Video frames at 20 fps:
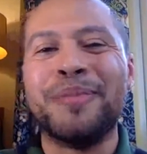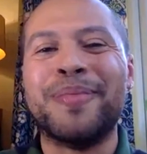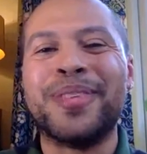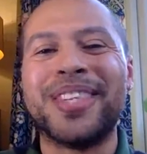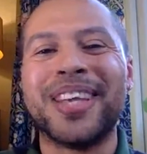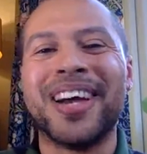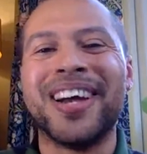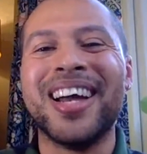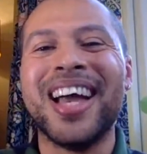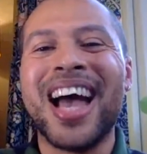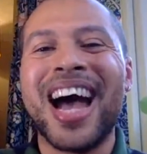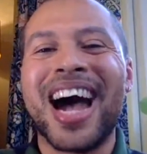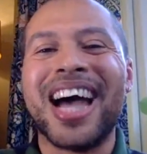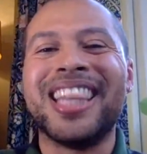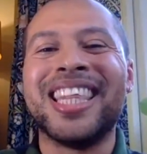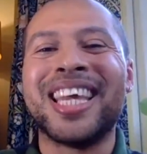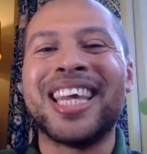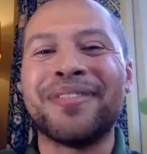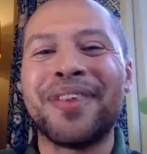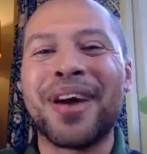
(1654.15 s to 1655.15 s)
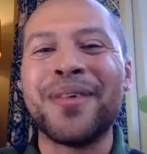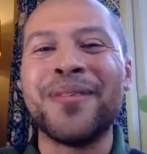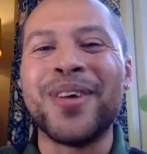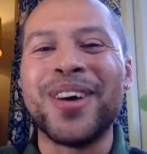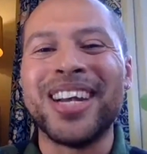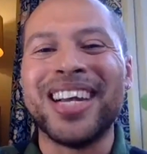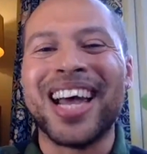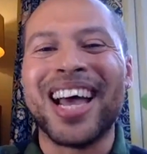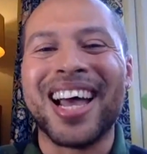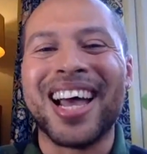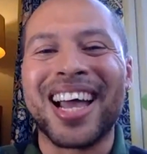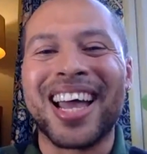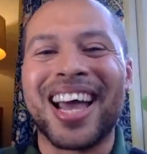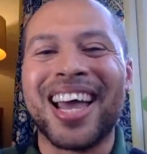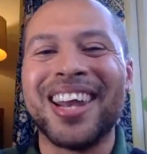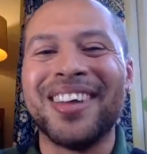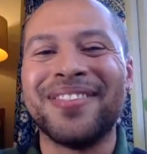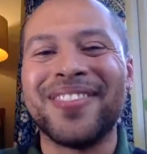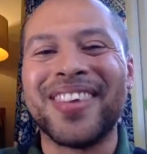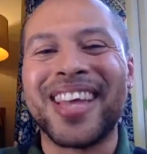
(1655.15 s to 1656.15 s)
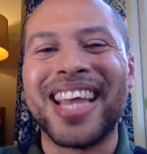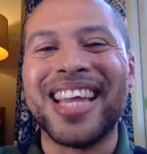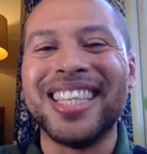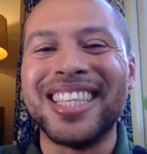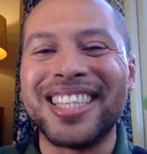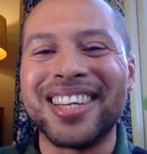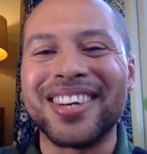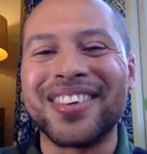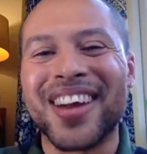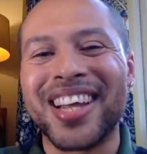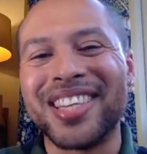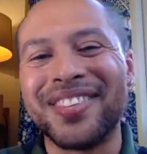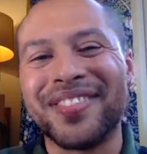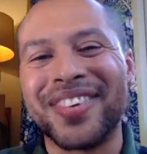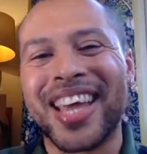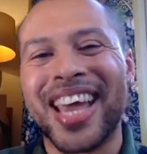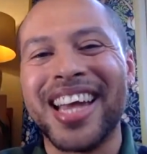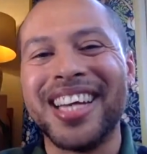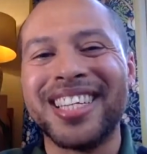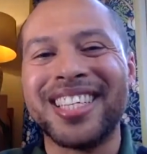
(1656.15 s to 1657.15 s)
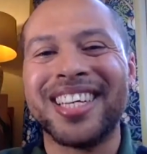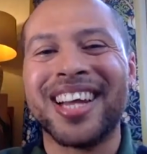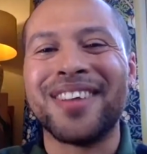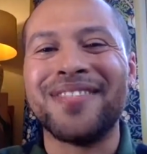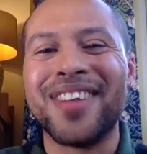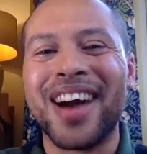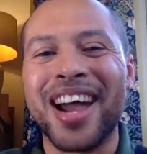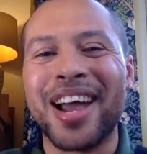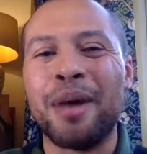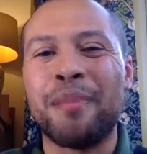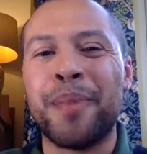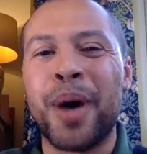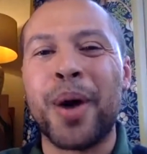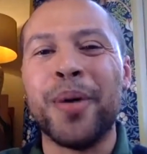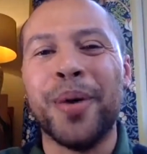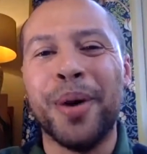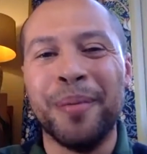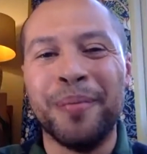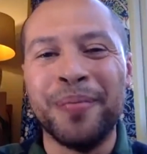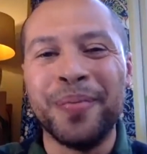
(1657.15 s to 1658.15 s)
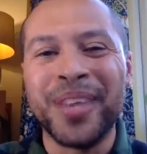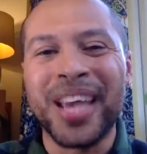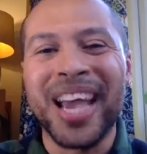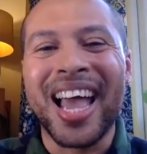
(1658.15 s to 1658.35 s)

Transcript: So I think if I want a kind of instant gratification, I write a poem.